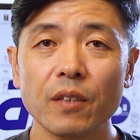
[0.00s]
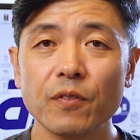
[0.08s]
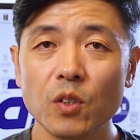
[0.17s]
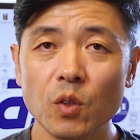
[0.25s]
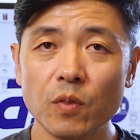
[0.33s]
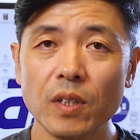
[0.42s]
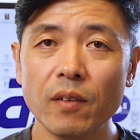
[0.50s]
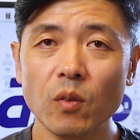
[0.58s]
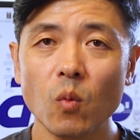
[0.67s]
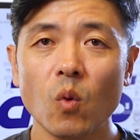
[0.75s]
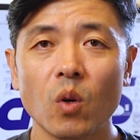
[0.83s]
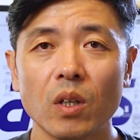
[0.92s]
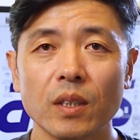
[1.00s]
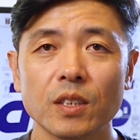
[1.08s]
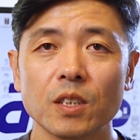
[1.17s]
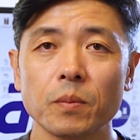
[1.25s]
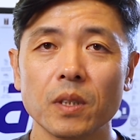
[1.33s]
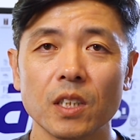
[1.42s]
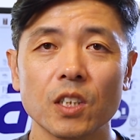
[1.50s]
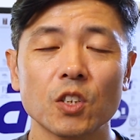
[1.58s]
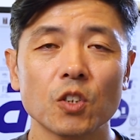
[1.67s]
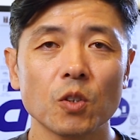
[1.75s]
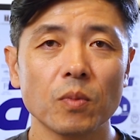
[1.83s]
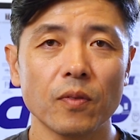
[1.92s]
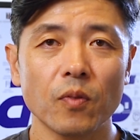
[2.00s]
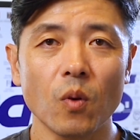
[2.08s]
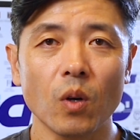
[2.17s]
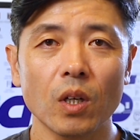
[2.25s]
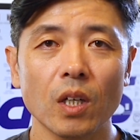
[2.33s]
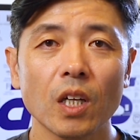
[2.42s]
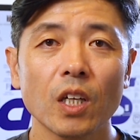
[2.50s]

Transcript: If you've never worn a stability shoe before,